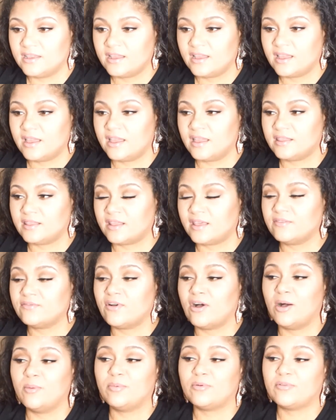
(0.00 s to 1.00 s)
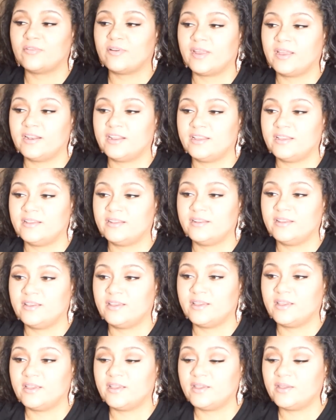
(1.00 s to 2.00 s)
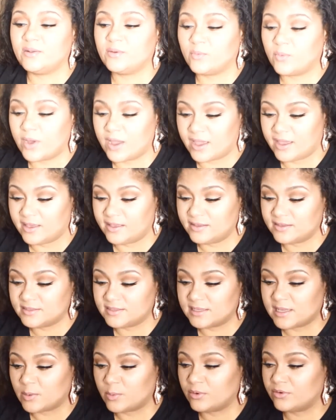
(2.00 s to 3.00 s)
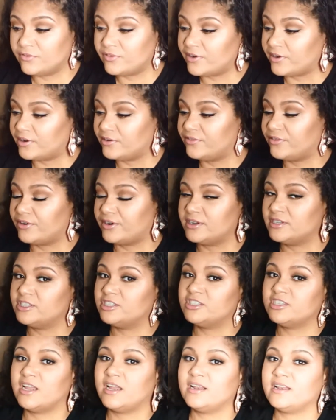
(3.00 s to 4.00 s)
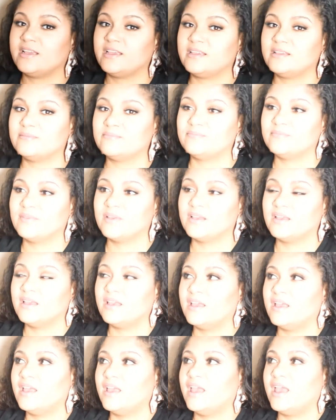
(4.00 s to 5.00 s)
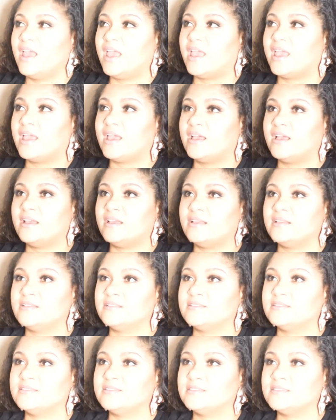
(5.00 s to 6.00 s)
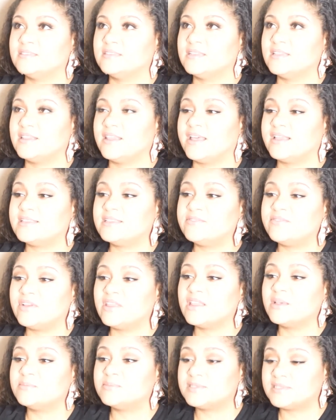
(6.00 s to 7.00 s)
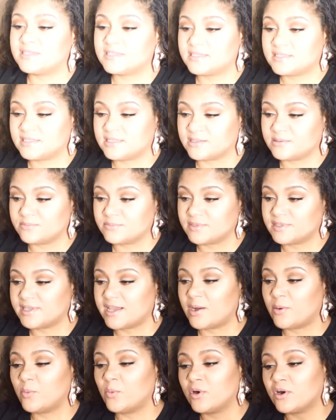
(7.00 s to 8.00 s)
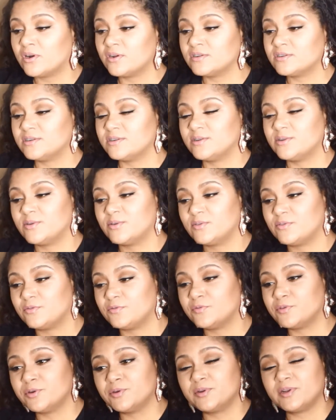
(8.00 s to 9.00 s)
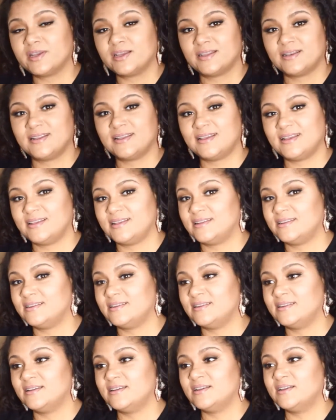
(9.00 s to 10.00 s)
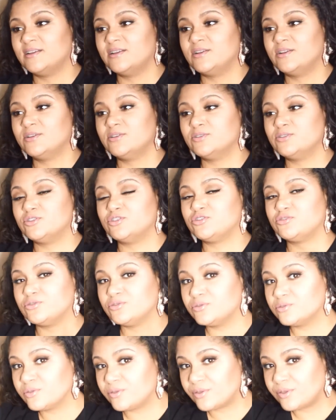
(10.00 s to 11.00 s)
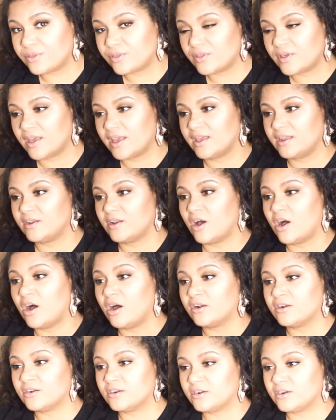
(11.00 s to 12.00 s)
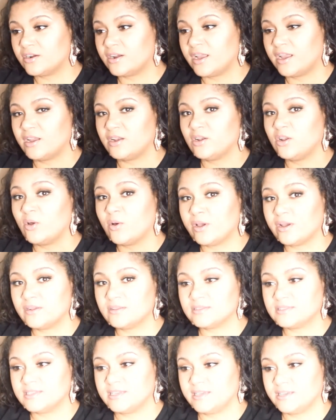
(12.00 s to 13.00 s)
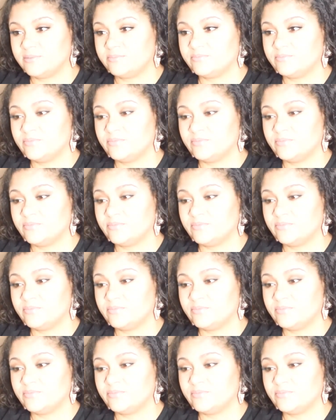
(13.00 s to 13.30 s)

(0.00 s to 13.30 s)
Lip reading: and they've operated in ways that were very, very shady. And they developed systems that weren't rooted in truth and honor and loyalty.